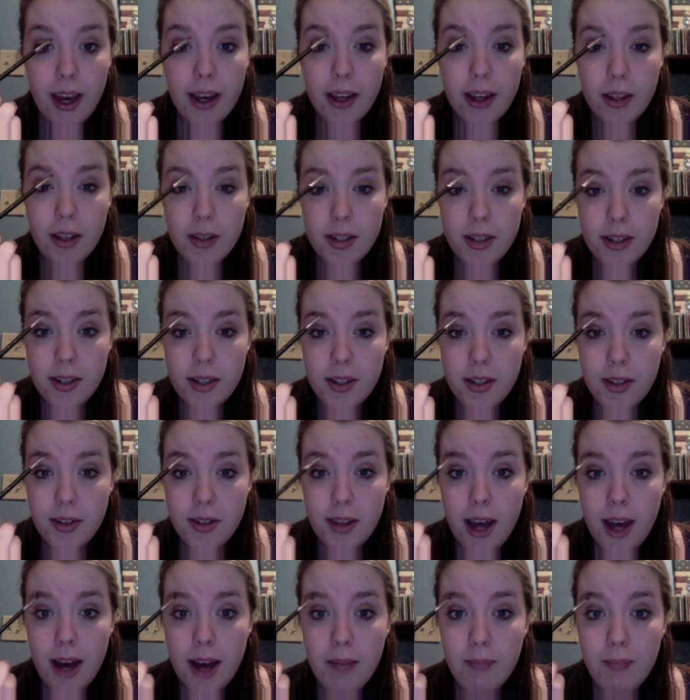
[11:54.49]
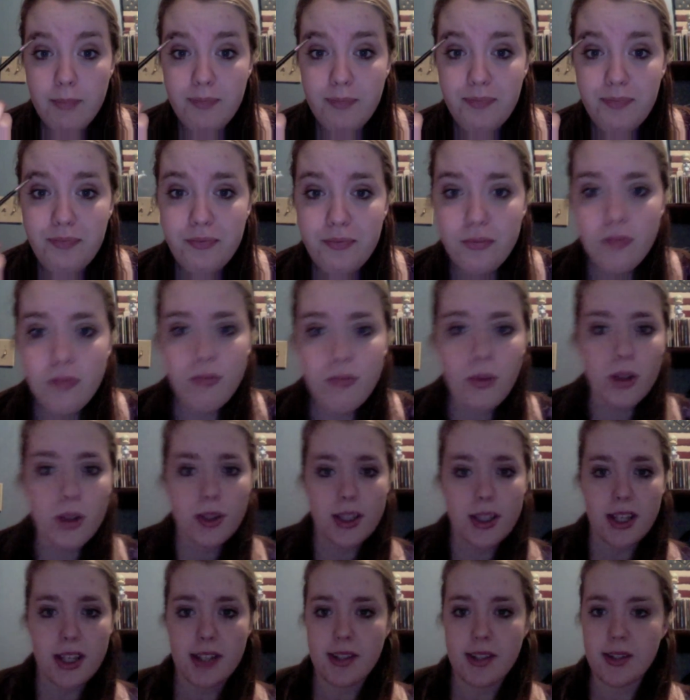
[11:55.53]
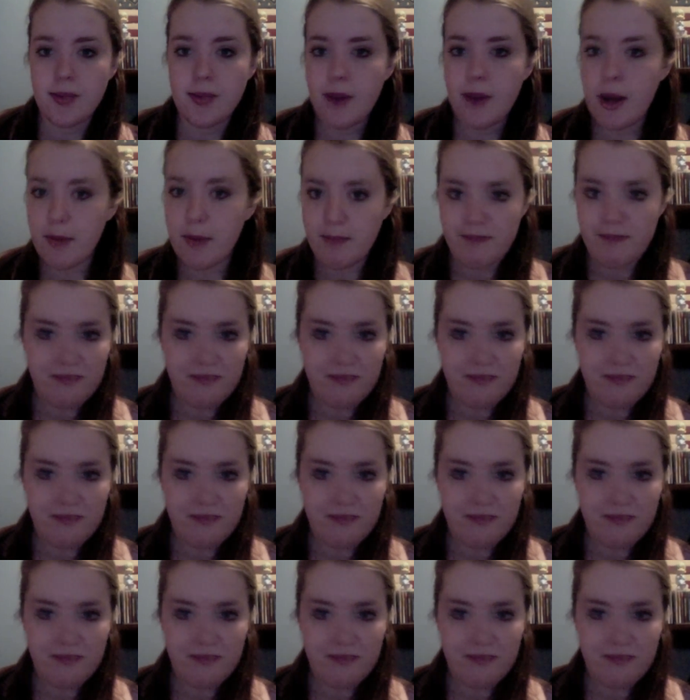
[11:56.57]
I use it to do that most days as well.